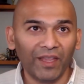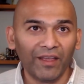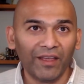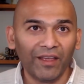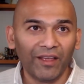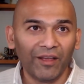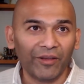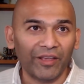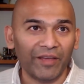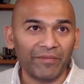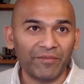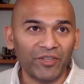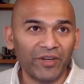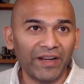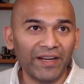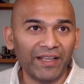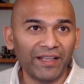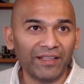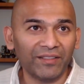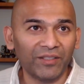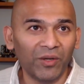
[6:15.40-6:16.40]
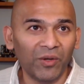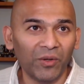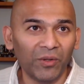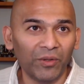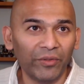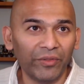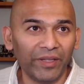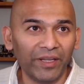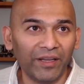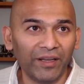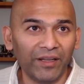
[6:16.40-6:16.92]
Okay, I'm trying to get the whole
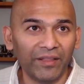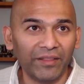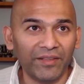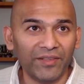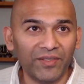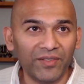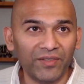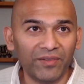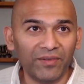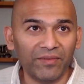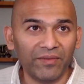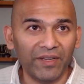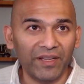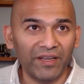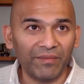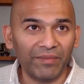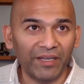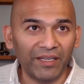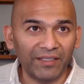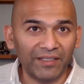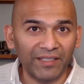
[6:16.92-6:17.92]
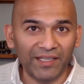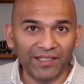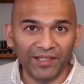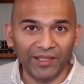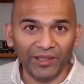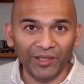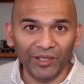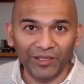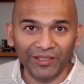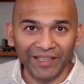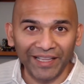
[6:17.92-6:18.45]
thing on the screen, but it doesn't
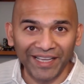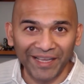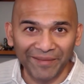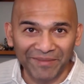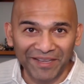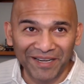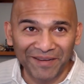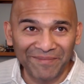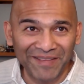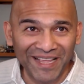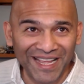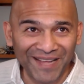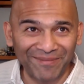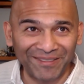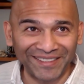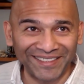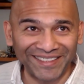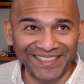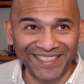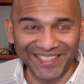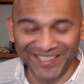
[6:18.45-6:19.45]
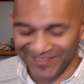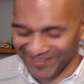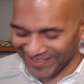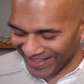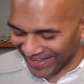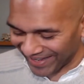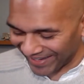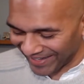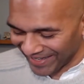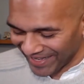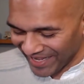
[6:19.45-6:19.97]
look like I'm going to be able to do
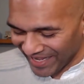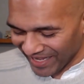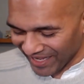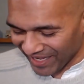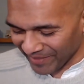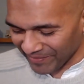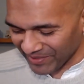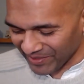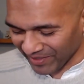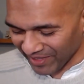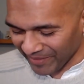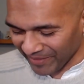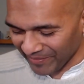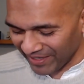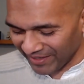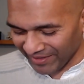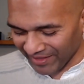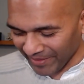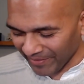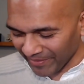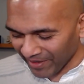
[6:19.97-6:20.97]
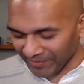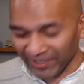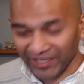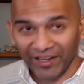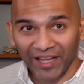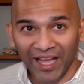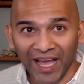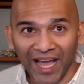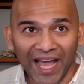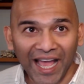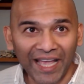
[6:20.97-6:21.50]
that. So I'm going to
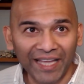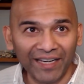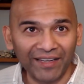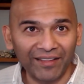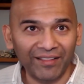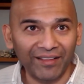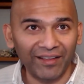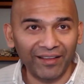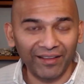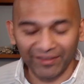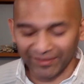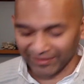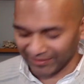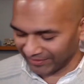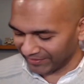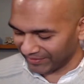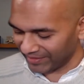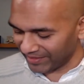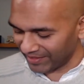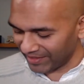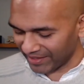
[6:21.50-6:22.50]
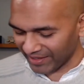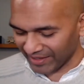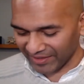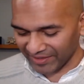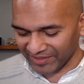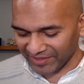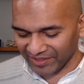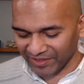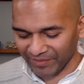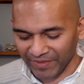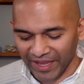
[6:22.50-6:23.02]
hide the
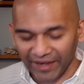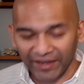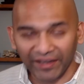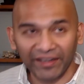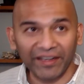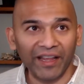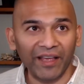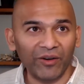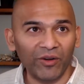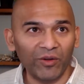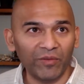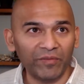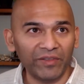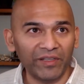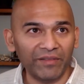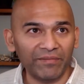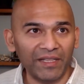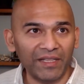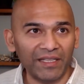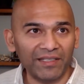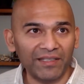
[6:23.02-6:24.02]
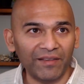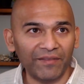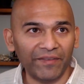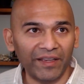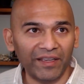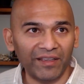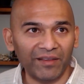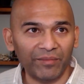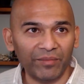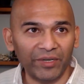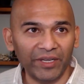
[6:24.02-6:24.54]
schematic now, and hopefully let's see if I
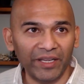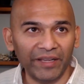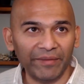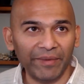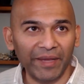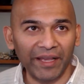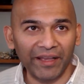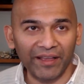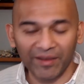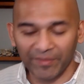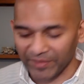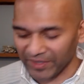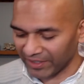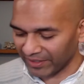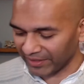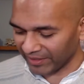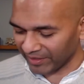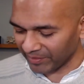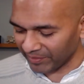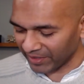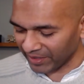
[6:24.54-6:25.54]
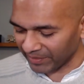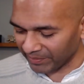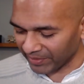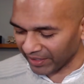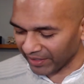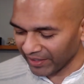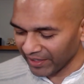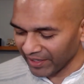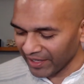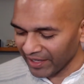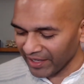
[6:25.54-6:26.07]
can bring it back up in a little bit.
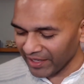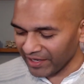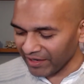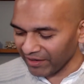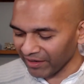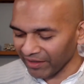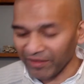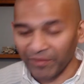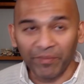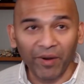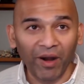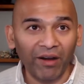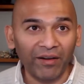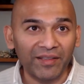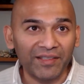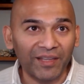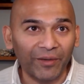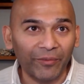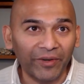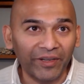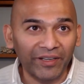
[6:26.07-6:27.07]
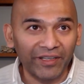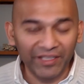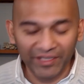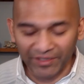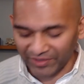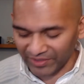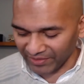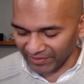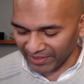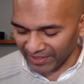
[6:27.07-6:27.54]
But here are the parts that we're going to use.